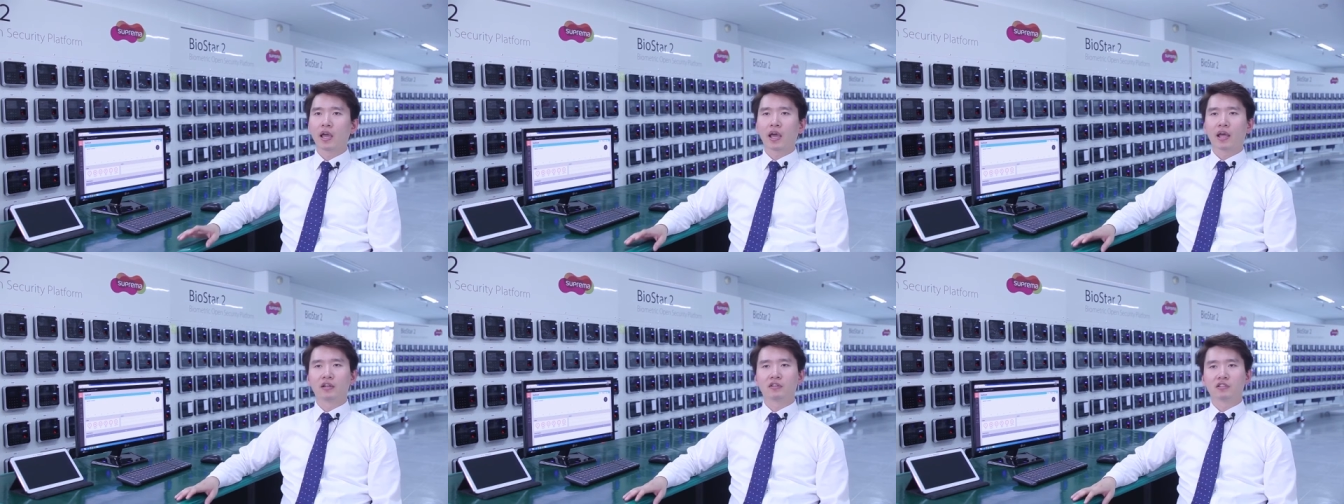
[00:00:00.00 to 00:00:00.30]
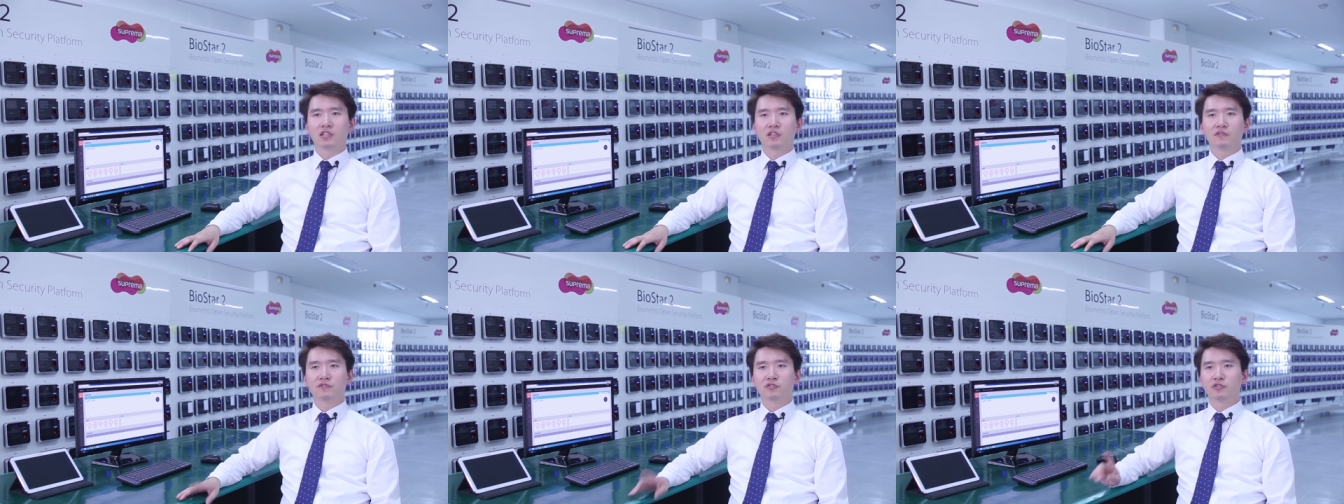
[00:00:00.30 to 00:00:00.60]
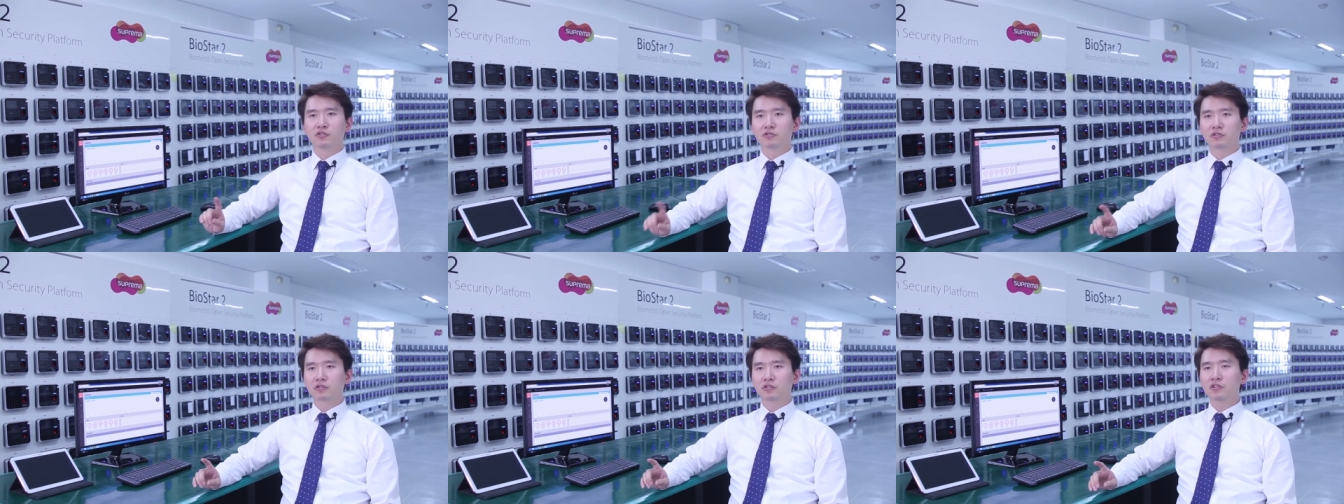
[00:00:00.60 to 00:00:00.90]
and gives
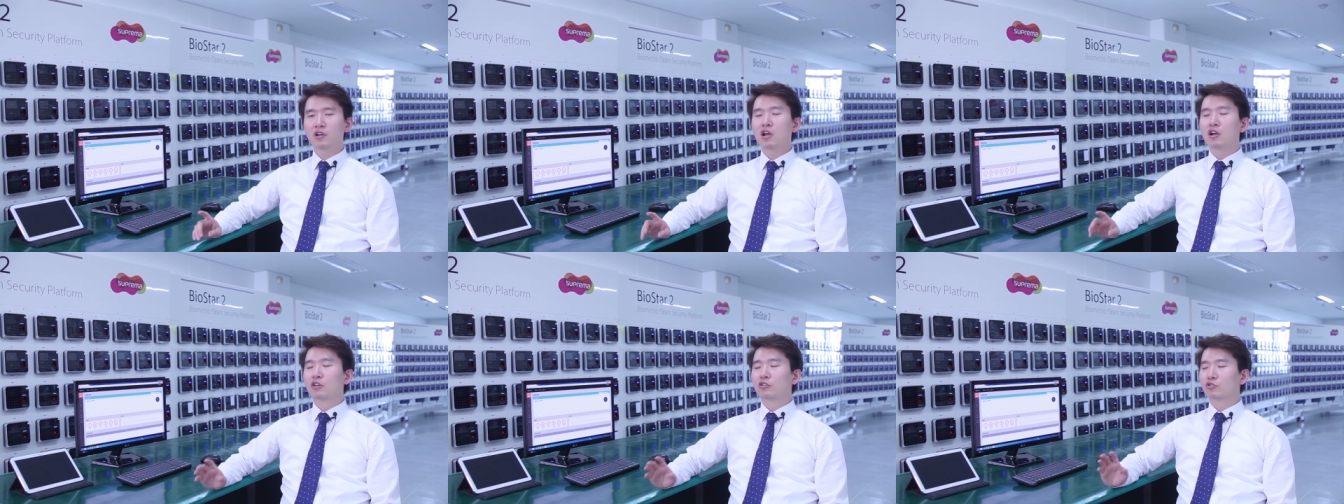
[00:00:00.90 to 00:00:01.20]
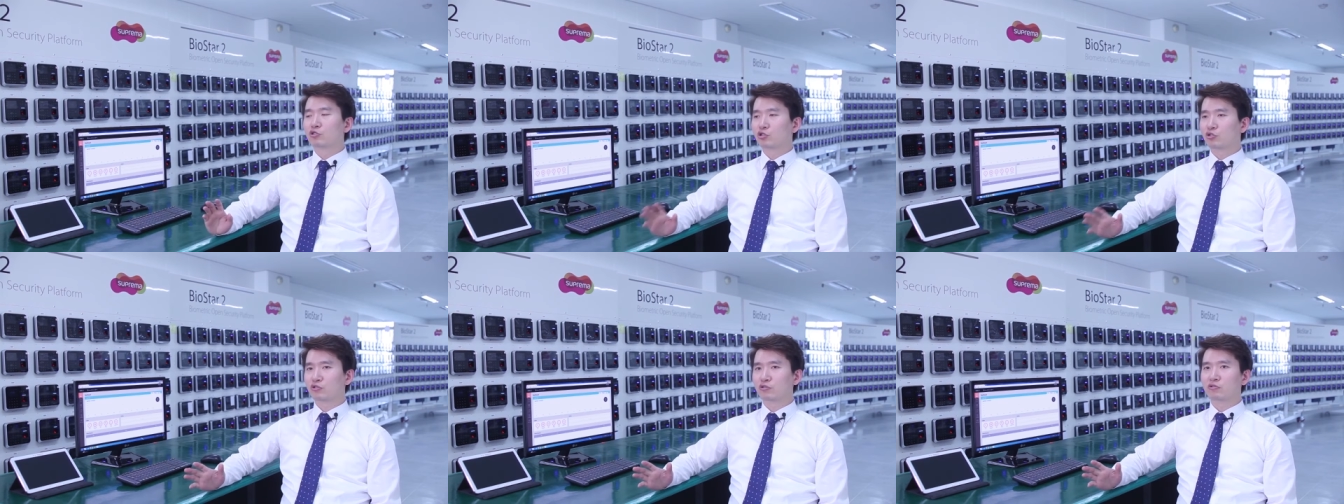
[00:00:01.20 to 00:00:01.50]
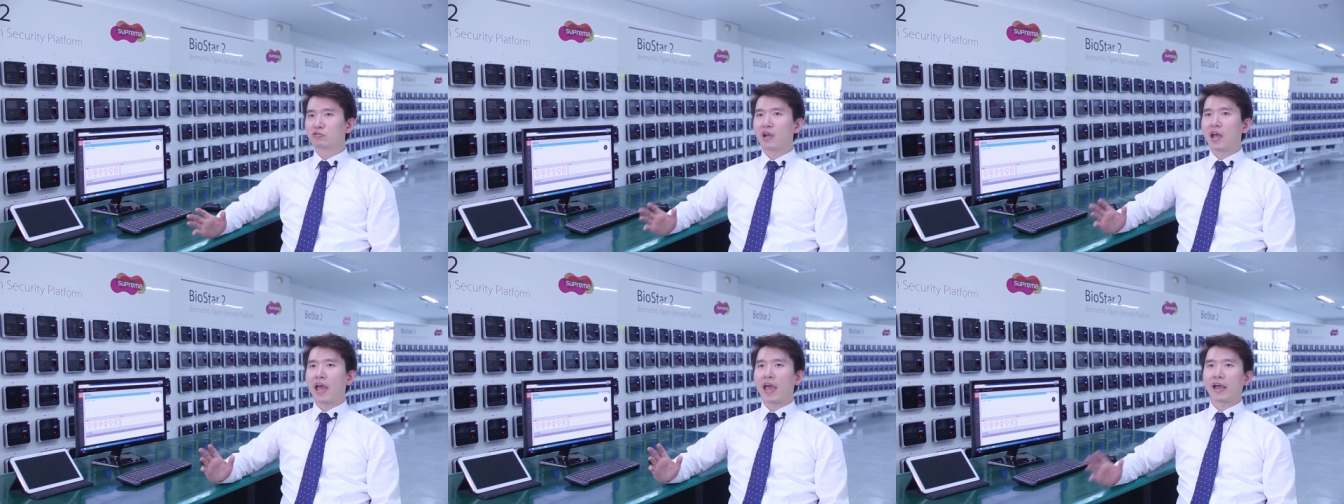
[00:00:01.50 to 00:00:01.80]
user
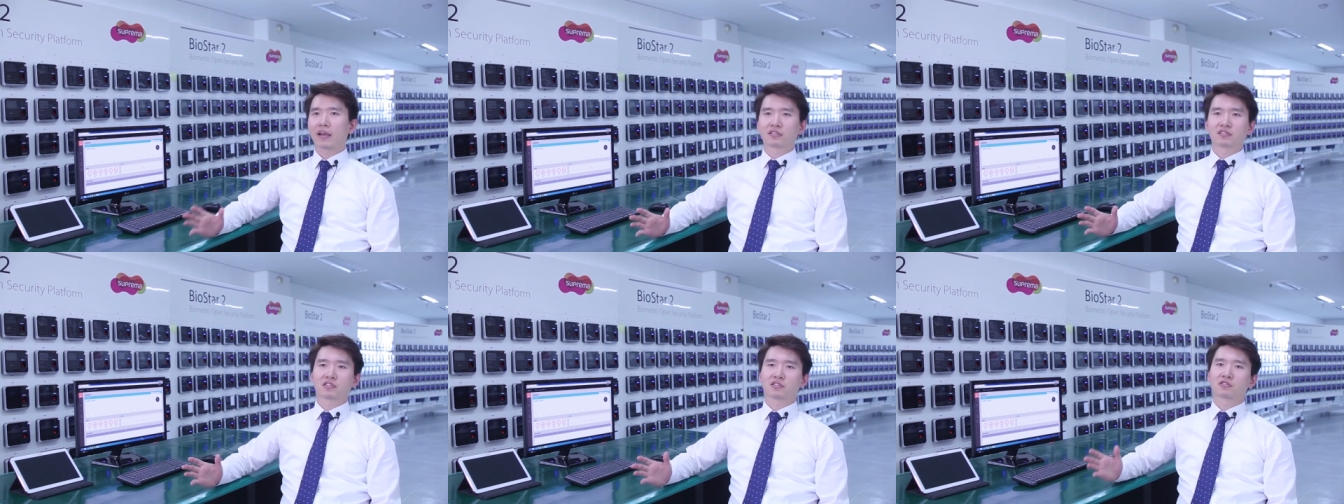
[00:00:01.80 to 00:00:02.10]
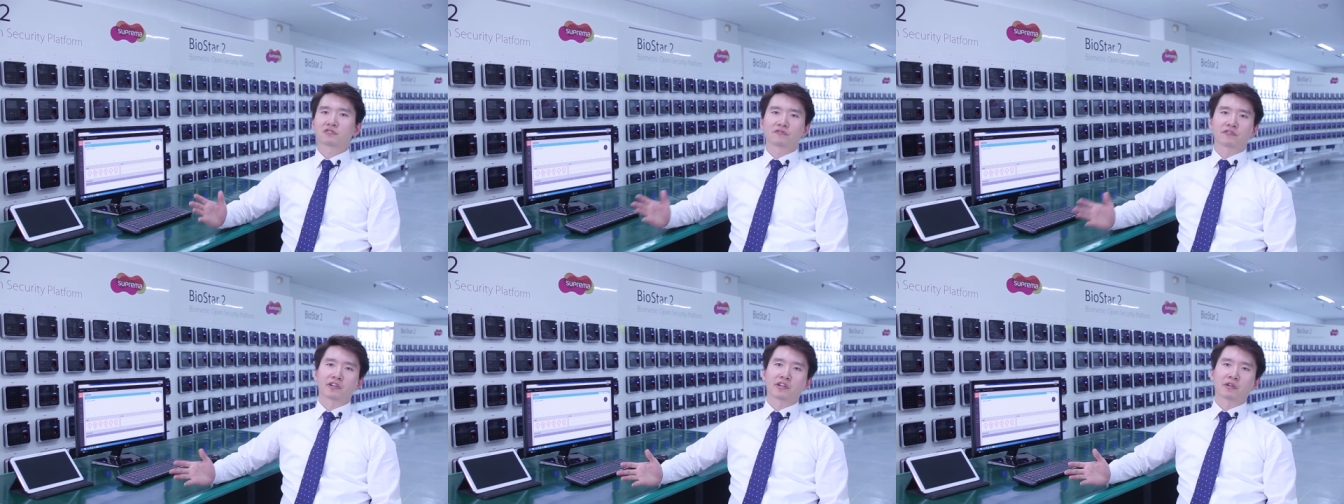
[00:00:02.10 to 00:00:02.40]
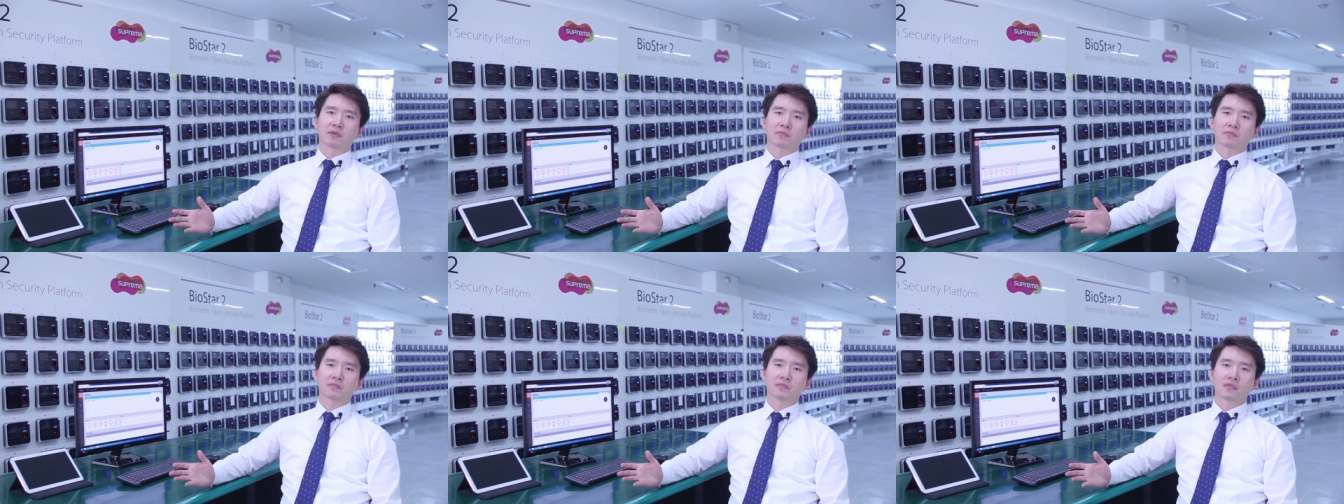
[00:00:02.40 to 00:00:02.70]
true access
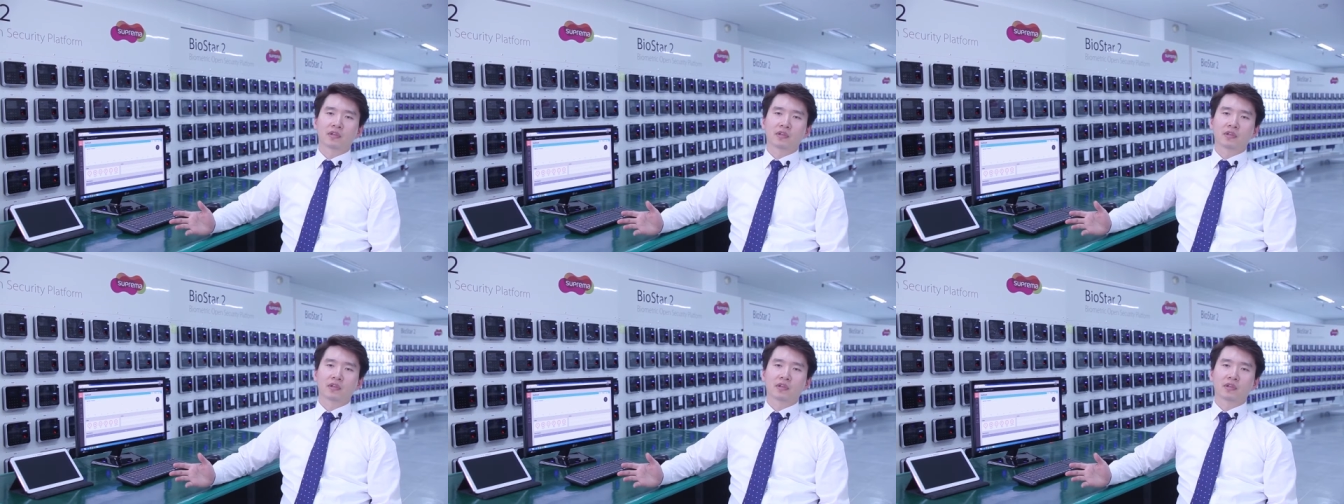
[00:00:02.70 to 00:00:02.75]
freedom.